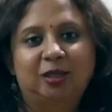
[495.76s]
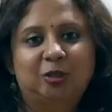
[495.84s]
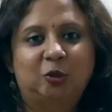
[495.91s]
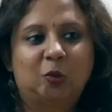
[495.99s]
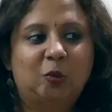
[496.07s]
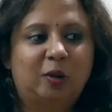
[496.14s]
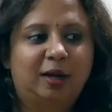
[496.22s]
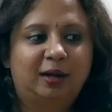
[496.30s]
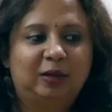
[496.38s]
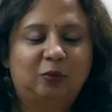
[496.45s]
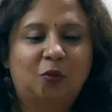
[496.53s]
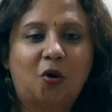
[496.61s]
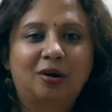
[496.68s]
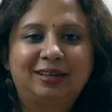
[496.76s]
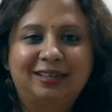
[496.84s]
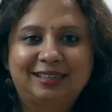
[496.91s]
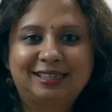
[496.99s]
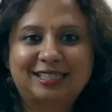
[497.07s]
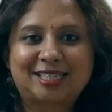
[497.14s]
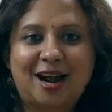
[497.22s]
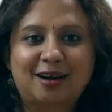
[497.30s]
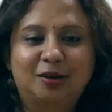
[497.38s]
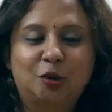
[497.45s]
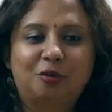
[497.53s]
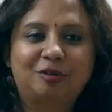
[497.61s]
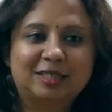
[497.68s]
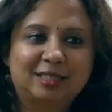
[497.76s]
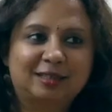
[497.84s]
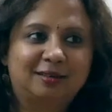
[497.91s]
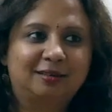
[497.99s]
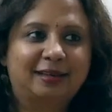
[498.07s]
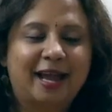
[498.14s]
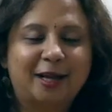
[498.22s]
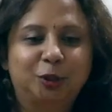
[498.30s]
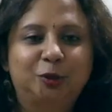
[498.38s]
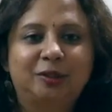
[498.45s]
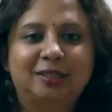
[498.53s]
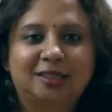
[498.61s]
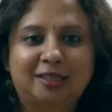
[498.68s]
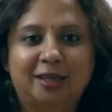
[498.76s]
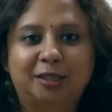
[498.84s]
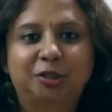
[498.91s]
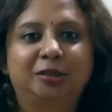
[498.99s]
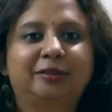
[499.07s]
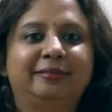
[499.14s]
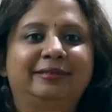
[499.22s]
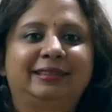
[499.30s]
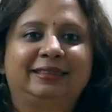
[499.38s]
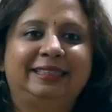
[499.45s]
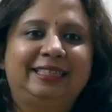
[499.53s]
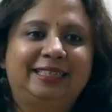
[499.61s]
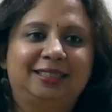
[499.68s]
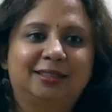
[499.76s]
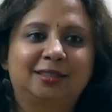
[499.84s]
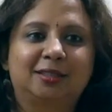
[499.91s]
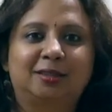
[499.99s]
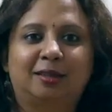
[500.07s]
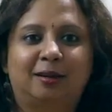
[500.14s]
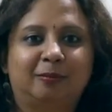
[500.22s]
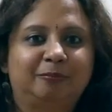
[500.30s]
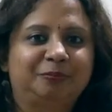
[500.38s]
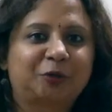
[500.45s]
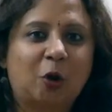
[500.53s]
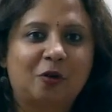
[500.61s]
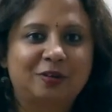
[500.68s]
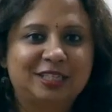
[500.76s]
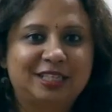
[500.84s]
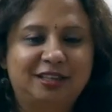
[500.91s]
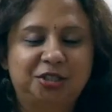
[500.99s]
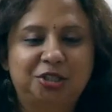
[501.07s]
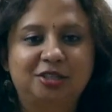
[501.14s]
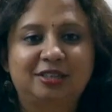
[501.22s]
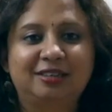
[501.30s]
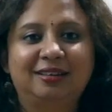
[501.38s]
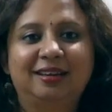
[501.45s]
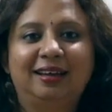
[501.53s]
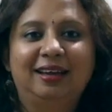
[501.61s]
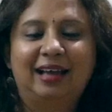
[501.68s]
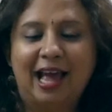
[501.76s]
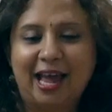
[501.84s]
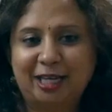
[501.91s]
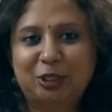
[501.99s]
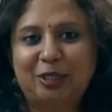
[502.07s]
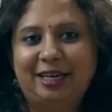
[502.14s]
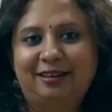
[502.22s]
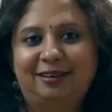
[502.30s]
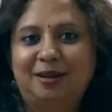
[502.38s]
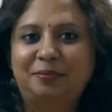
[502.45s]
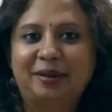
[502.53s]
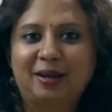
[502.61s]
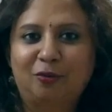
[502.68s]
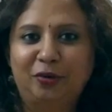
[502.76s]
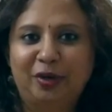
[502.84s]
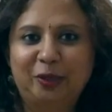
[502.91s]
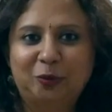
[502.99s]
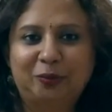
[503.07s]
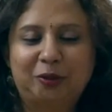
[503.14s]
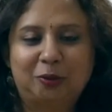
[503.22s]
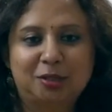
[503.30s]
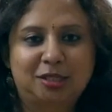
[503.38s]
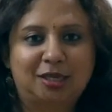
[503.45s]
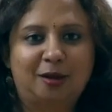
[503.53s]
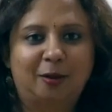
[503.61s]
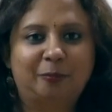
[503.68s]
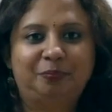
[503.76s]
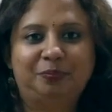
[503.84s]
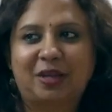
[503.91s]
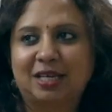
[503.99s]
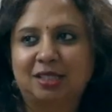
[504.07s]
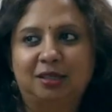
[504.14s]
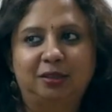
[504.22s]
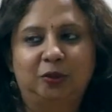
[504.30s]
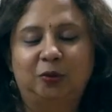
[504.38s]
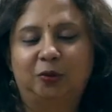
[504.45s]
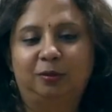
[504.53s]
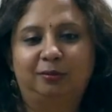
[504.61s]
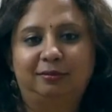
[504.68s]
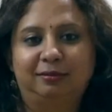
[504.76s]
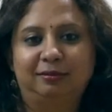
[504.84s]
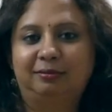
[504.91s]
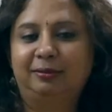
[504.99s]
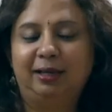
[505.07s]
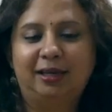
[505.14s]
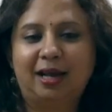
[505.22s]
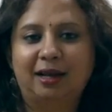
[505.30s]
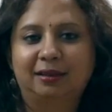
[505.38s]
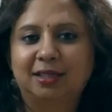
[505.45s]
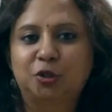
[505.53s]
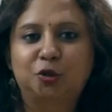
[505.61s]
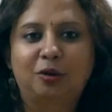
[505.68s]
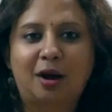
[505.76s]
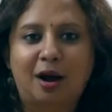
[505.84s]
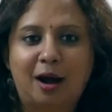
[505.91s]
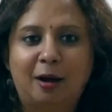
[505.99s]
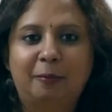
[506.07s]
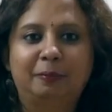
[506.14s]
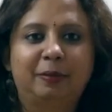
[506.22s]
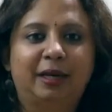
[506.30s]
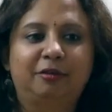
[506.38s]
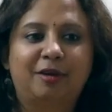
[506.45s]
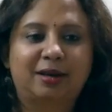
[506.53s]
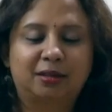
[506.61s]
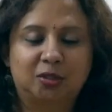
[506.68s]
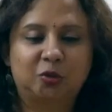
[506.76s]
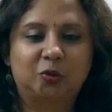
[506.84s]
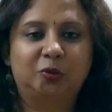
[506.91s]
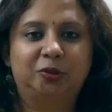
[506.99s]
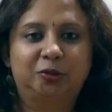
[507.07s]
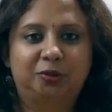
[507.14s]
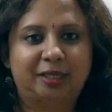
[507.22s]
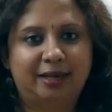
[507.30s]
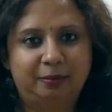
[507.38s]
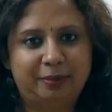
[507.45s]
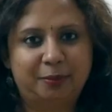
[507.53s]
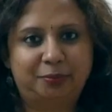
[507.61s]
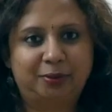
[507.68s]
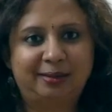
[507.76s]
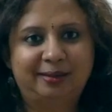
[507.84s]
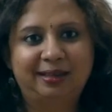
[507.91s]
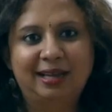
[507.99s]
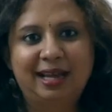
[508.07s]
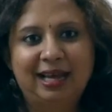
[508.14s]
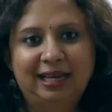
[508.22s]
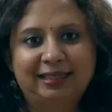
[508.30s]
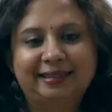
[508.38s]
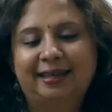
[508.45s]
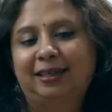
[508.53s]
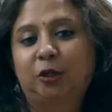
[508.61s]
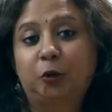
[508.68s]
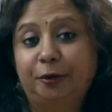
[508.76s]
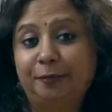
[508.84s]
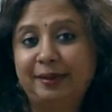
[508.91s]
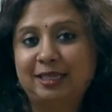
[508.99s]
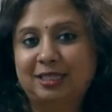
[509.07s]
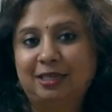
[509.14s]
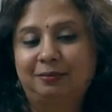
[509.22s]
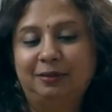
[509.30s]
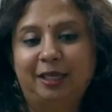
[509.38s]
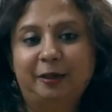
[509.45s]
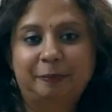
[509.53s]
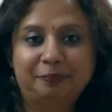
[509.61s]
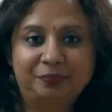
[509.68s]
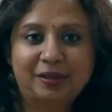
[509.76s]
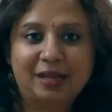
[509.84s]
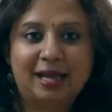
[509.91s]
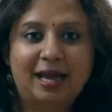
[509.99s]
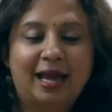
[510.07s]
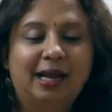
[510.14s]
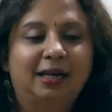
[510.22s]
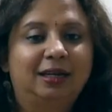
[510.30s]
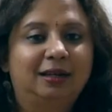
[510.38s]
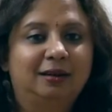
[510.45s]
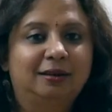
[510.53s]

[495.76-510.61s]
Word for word: So, uh, what started off as a, casual discussion, a hilarious uh, conversation, actually ended up being a video because um, I said, you know, there's no harm. In fact, it's good to tell people that it could mean something. And